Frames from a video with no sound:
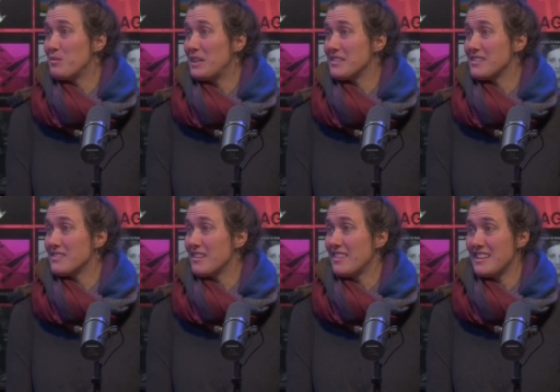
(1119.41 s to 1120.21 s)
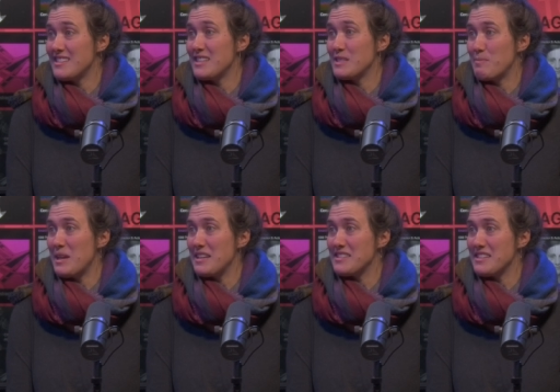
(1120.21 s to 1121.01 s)
us and they see a
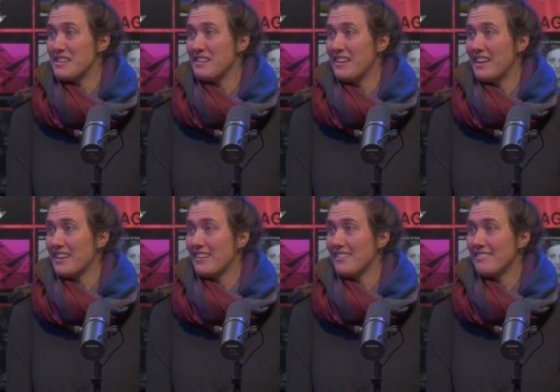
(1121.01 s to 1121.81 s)
space and they're like